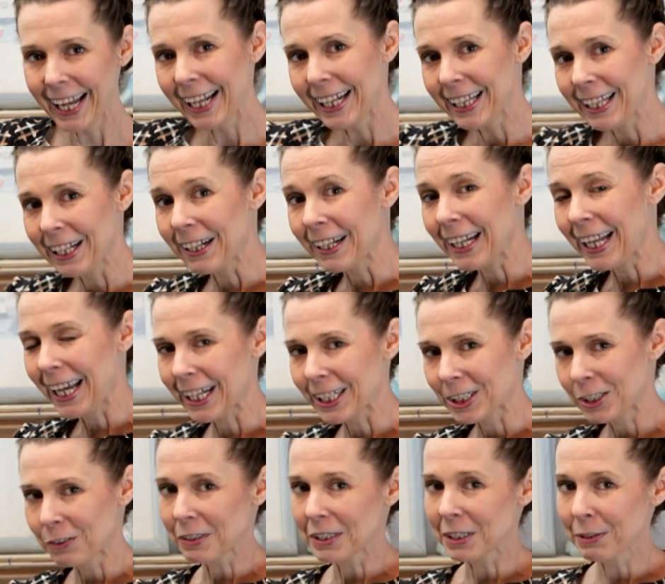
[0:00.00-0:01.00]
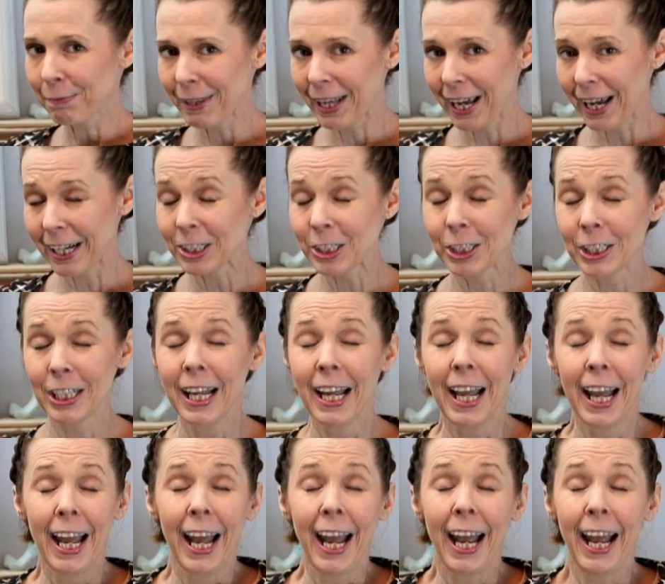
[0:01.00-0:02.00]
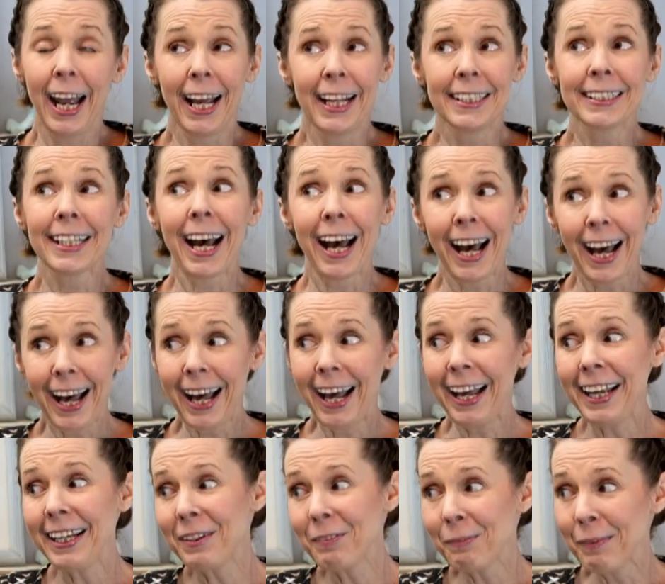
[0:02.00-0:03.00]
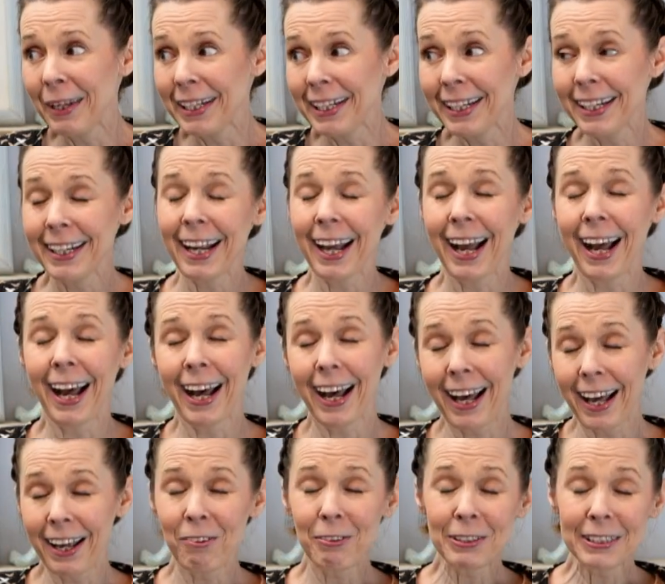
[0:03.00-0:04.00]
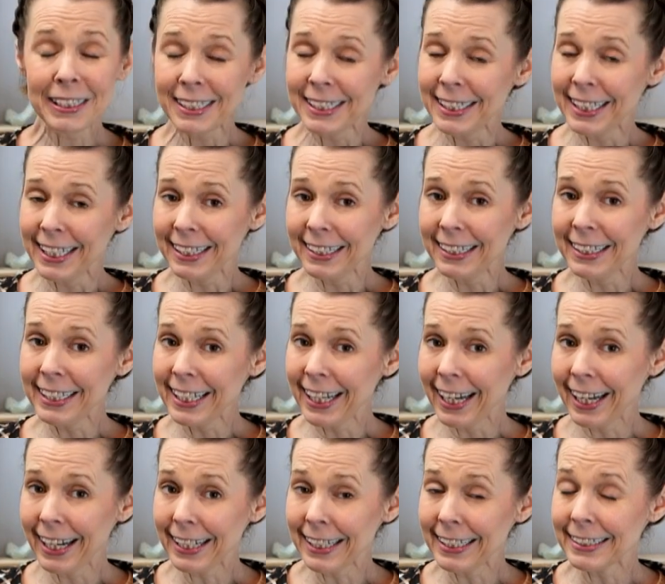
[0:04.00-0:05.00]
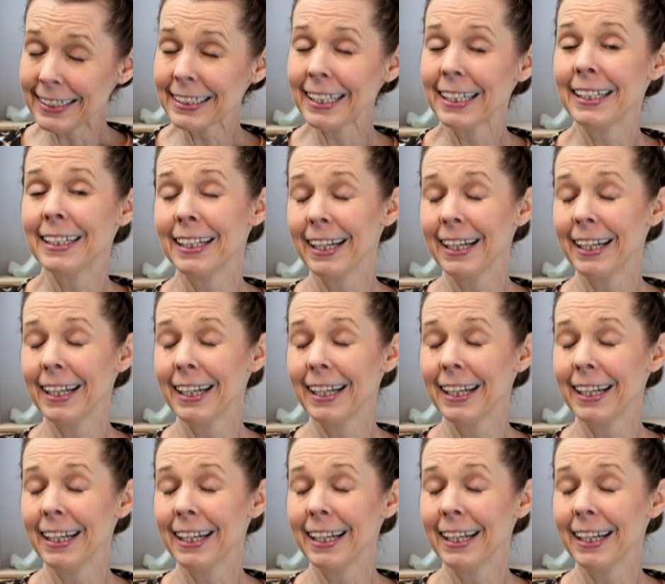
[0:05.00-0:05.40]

a little extra splash. And I admit it, I was a teen in the 80s.